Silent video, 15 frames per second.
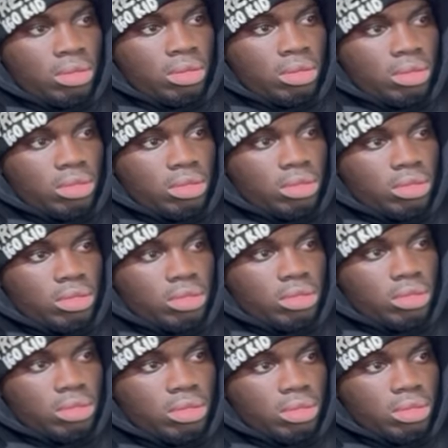
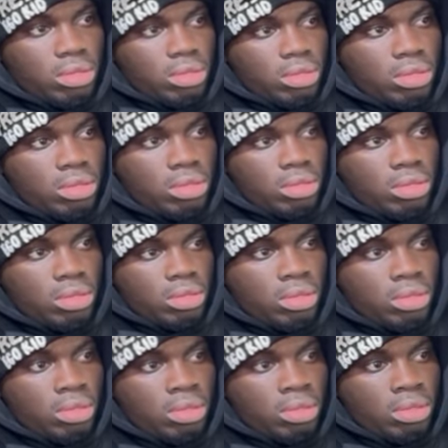(not speaking)